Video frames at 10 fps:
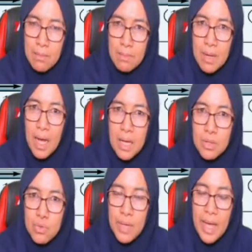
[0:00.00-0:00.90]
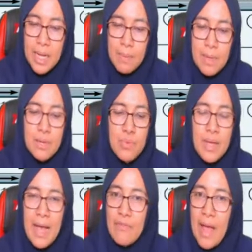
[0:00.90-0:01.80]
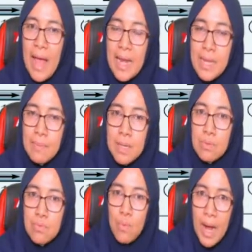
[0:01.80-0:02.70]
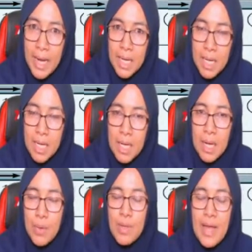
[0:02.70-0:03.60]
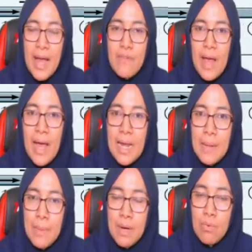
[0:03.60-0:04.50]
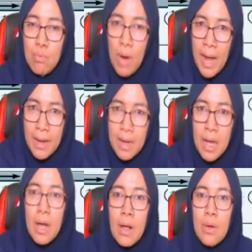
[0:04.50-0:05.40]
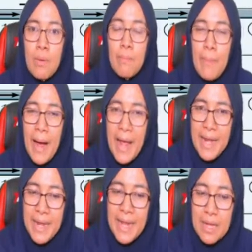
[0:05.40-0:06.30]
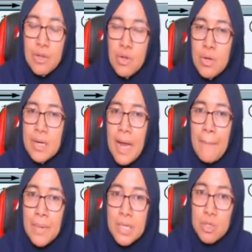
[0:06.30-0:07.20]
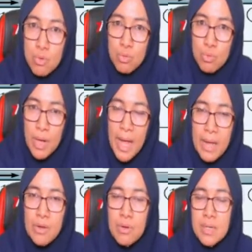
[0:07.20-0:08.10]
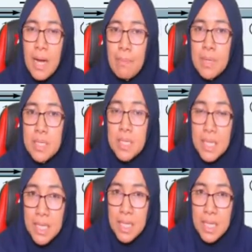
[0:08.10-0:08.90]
There are two element. We have element 1. We have element 1 combining node number 2 and node number 3.